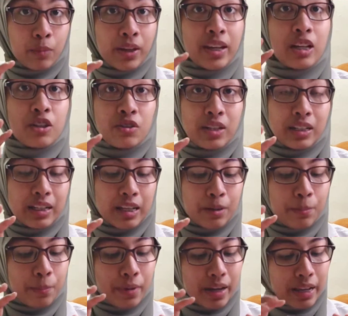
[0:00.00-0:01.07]
We can treat it,
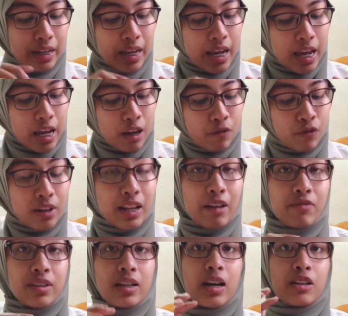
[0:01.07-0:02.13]
but if we
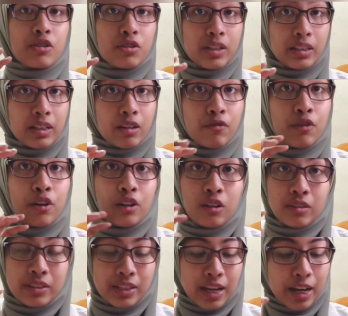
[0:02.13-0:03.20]
left it untreated for a
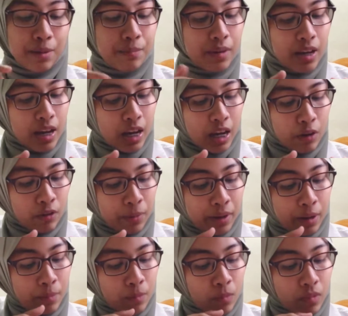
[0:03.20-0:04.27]
long time, it will
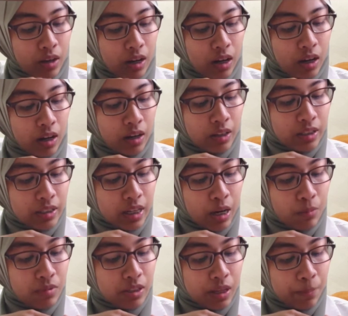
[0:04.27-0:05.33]
come
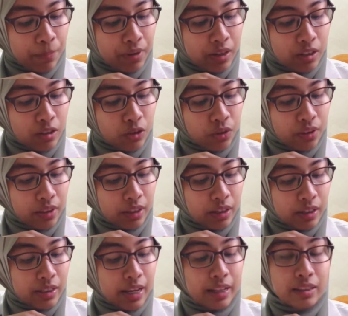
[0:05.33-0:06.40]
down deeper to
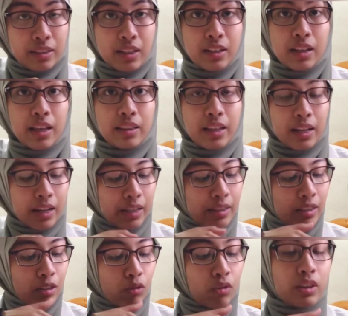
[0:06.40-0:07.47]
the dentin and then
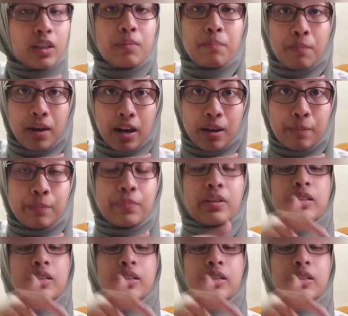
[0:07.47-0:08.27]
later to the pulp.